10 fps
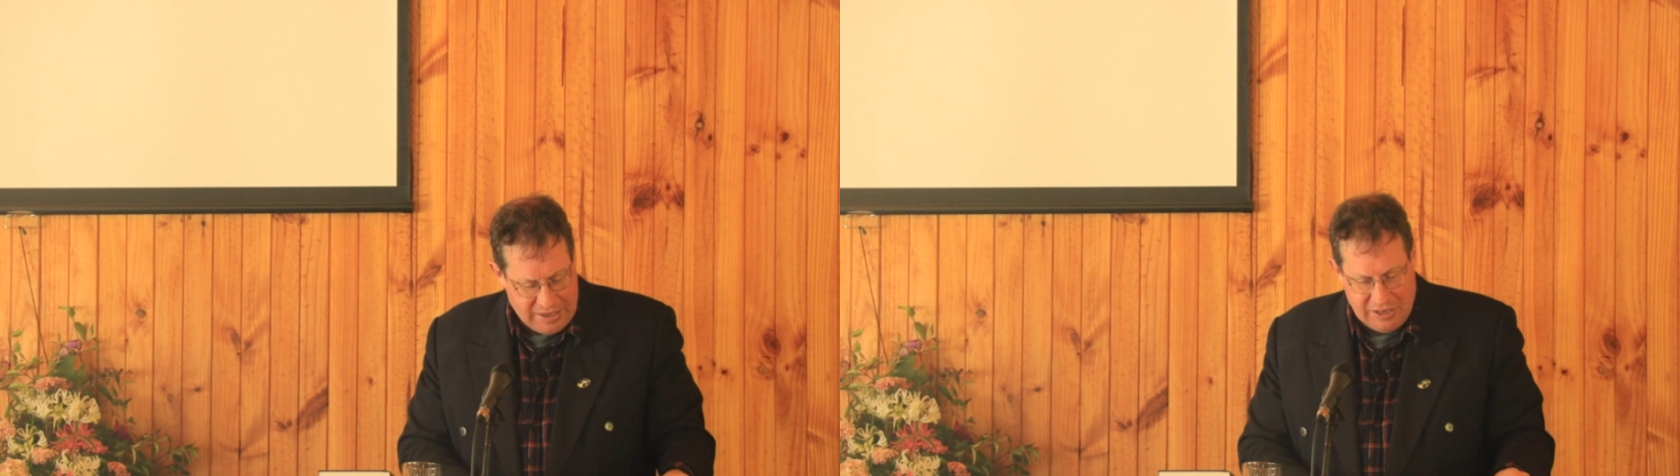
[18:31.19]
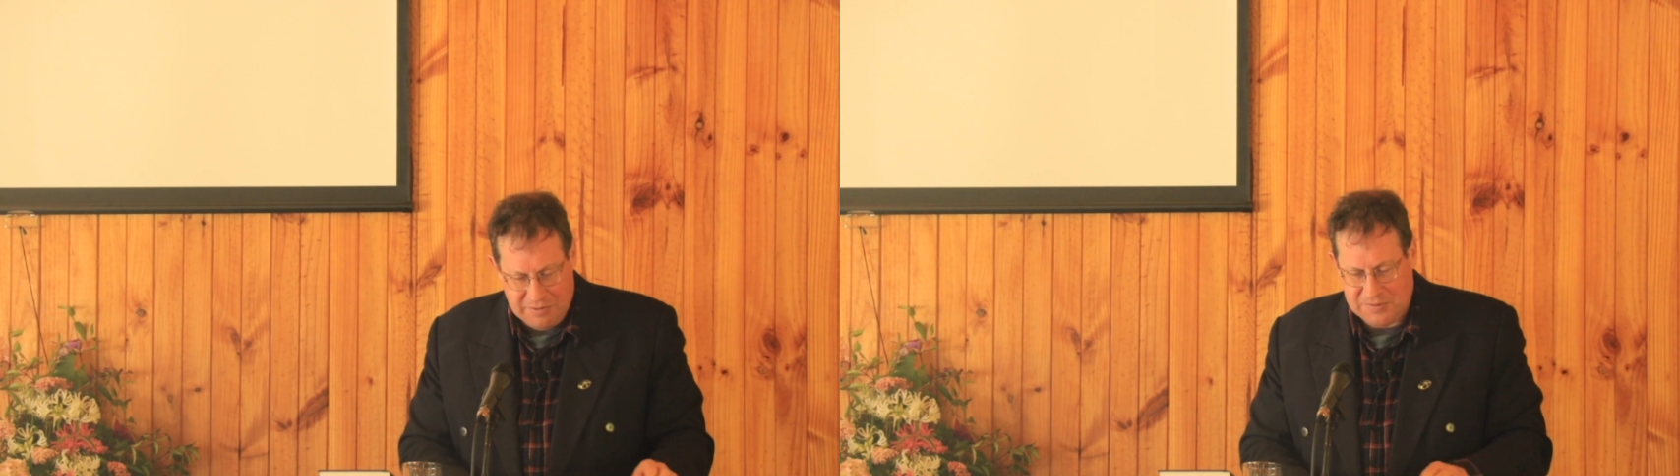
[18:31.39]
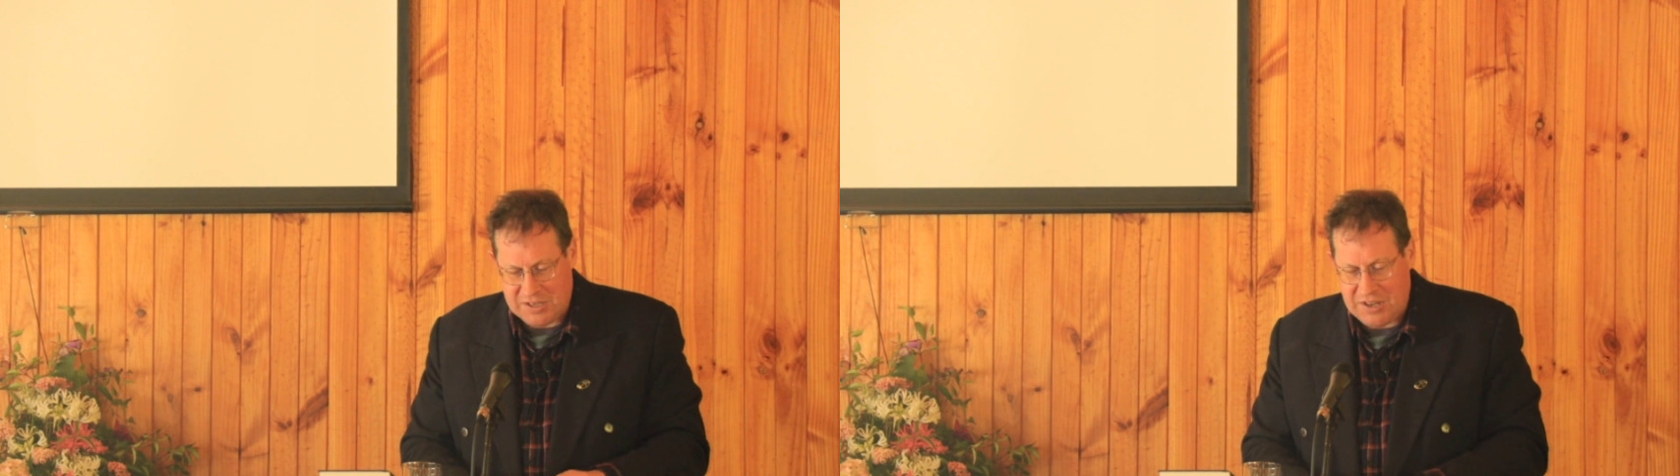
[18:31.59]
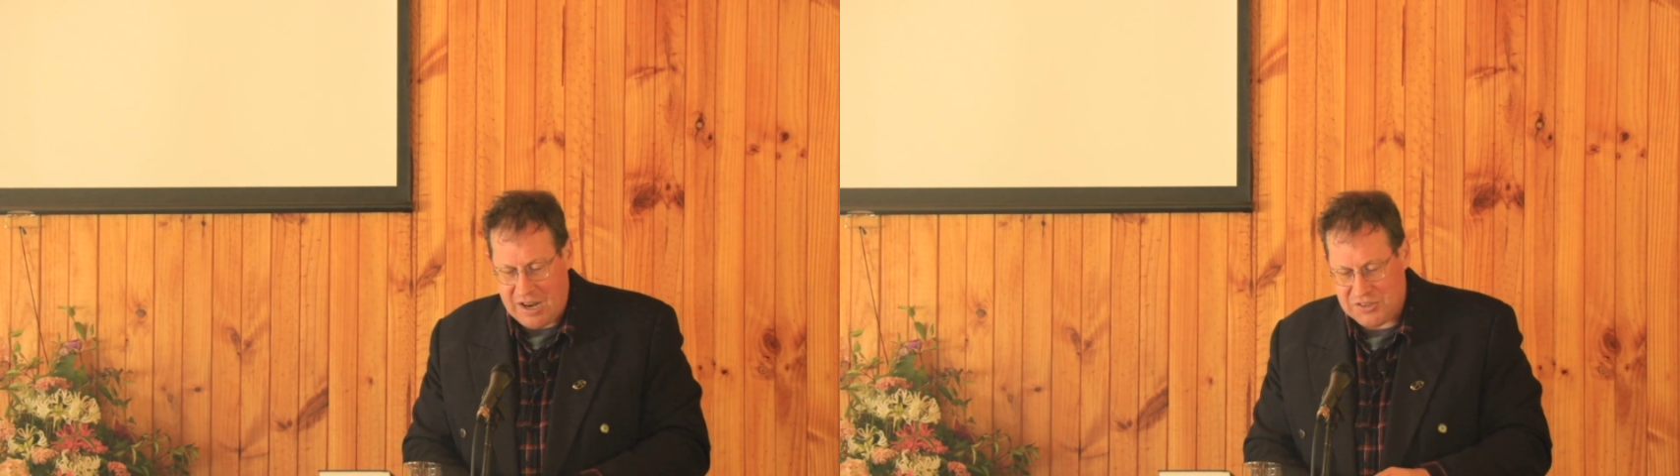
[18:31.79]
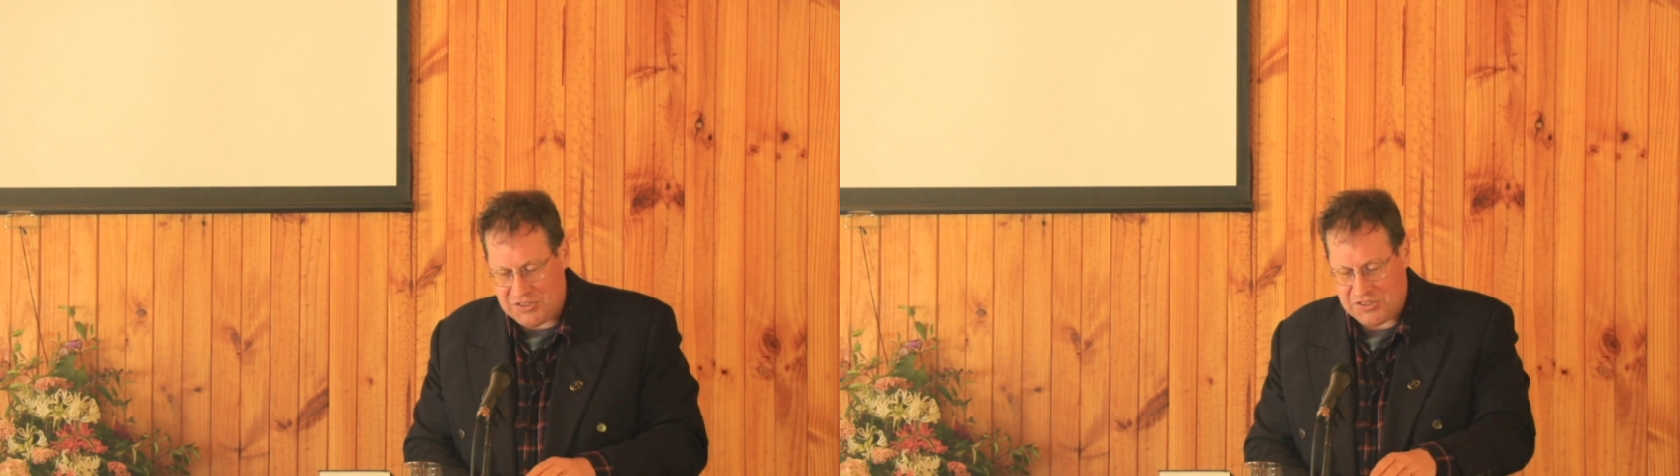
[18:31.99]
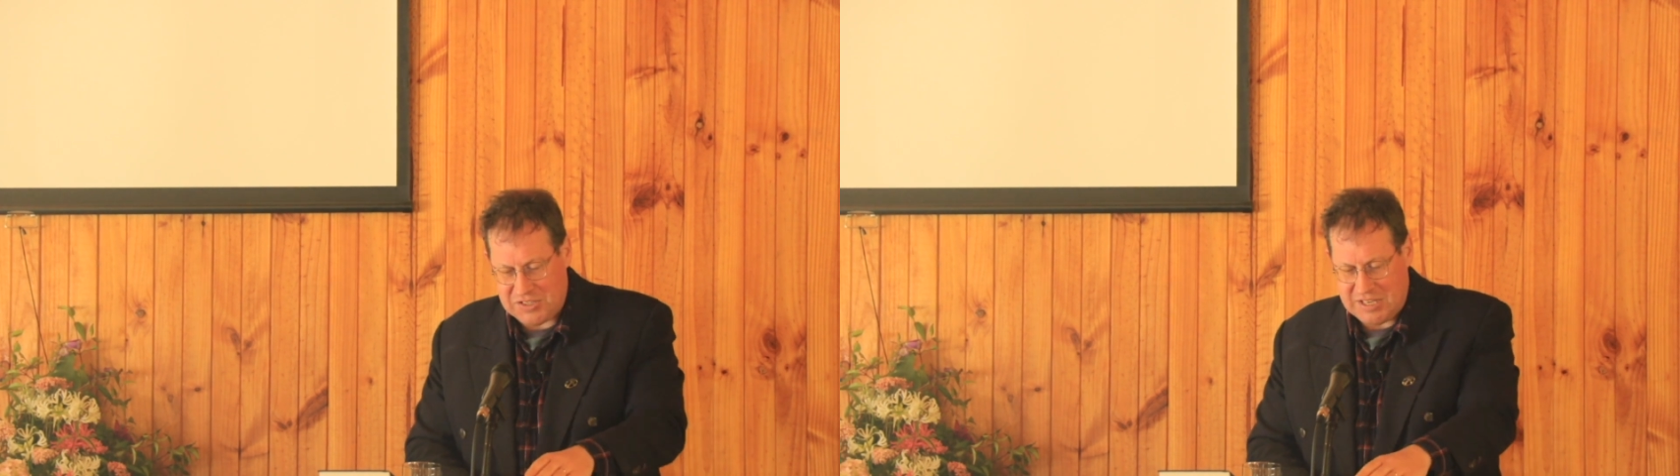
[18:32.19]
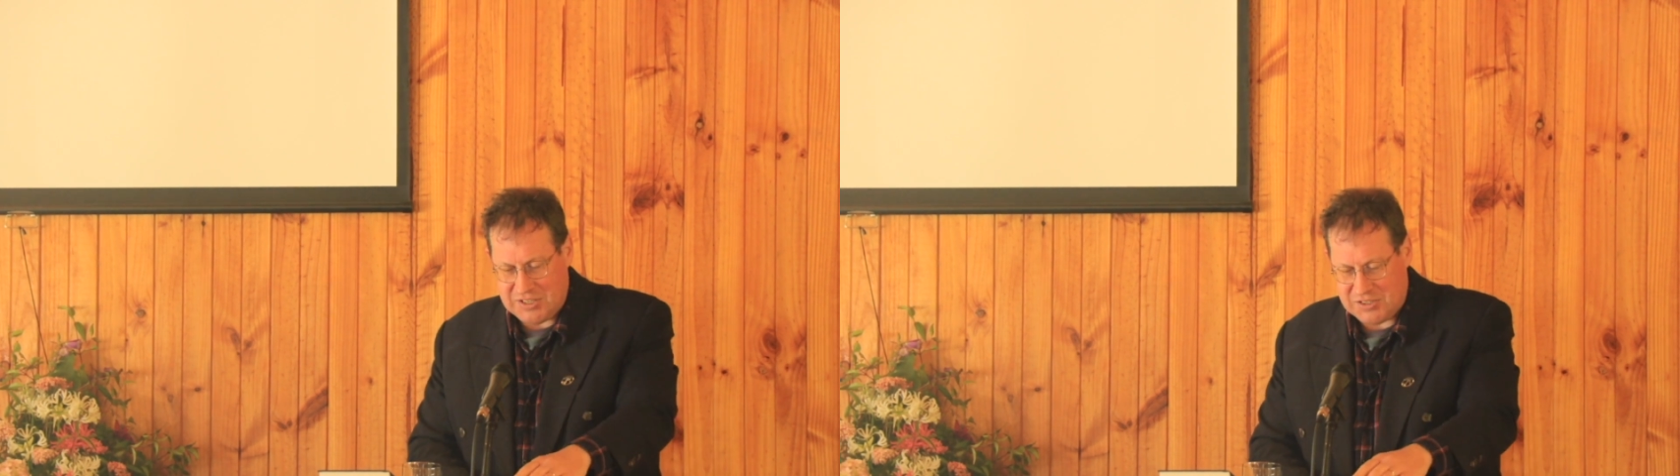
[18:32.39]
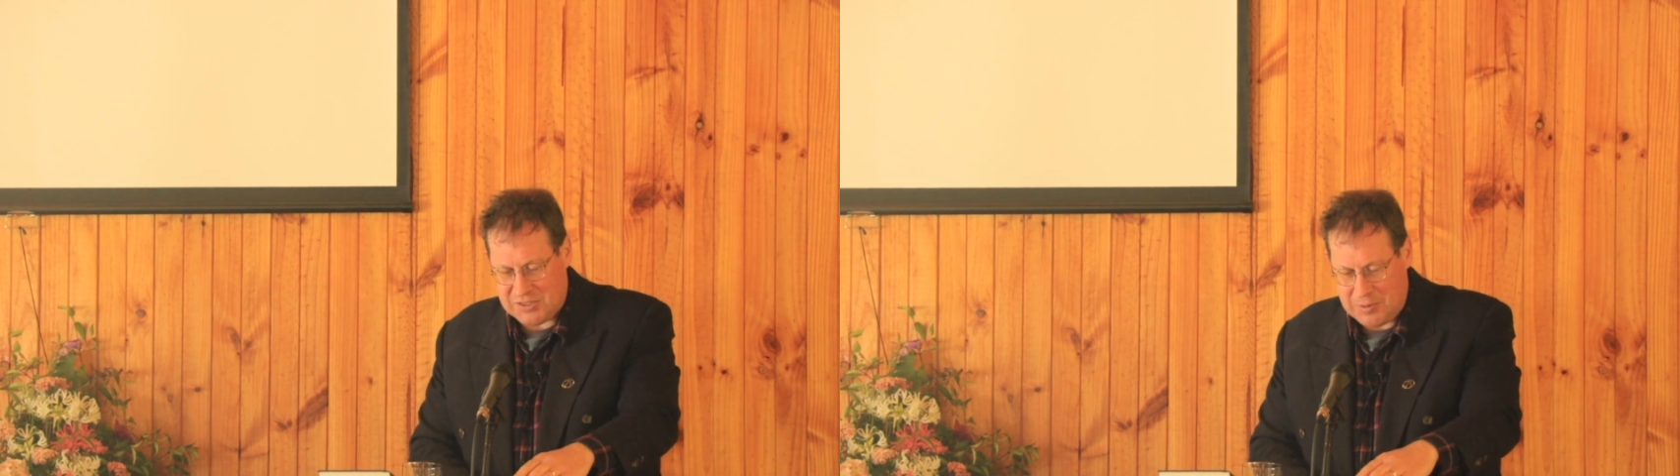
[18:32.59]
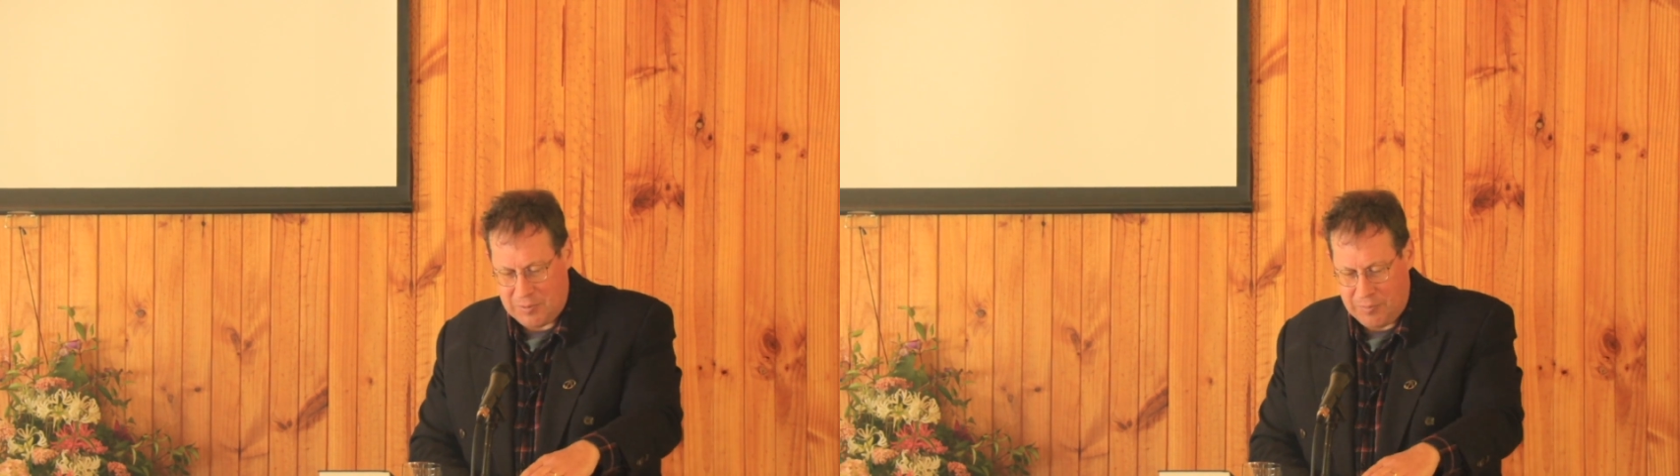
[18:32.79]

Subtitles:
gift analysis test.